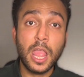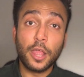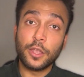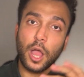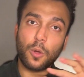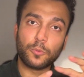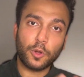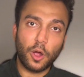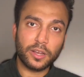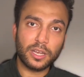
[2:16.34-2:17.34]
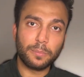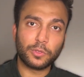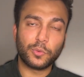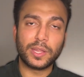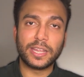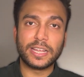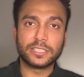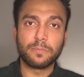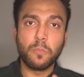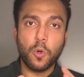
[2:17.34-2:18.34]
Now, recording number 3 is
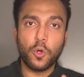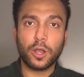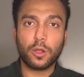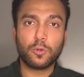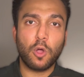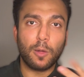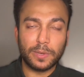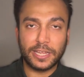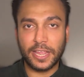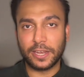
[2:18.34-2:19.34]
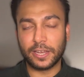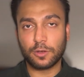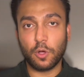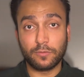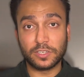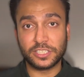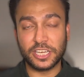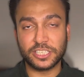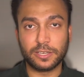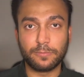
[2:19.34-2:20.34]
a more complicated
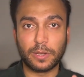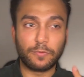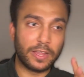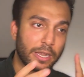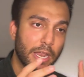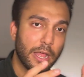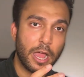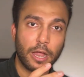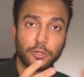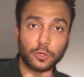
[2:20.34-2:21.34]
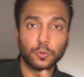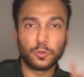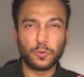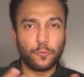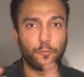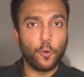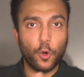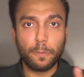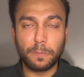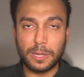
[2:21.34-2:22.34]
conversation between 2 to
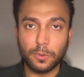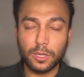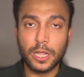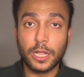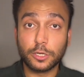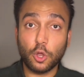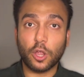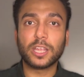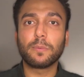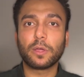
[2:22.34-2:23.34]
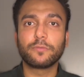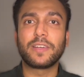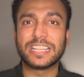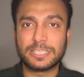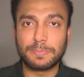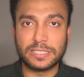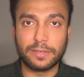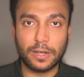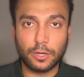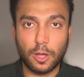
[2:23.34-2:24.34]
4 people talking about a very
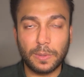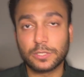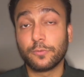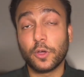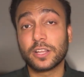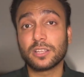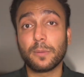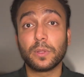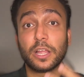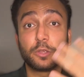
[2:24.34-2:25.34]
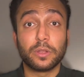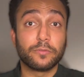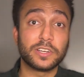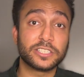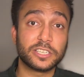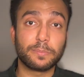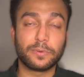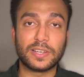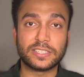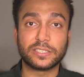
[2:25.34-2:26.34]
specific topic. So for example, a university
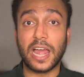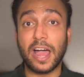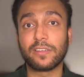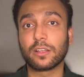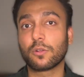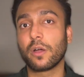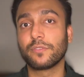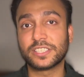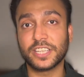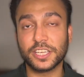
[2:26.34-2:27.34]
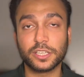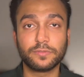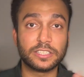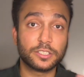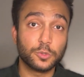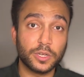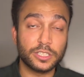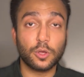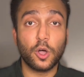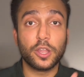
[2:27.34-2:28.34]
professor having a conversation with
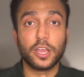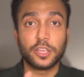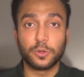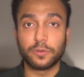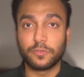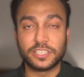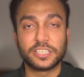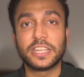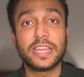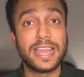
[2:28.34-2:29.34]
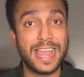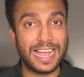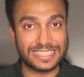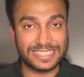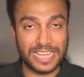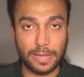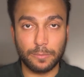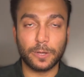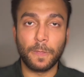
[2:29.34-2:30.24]
students on a university assignment.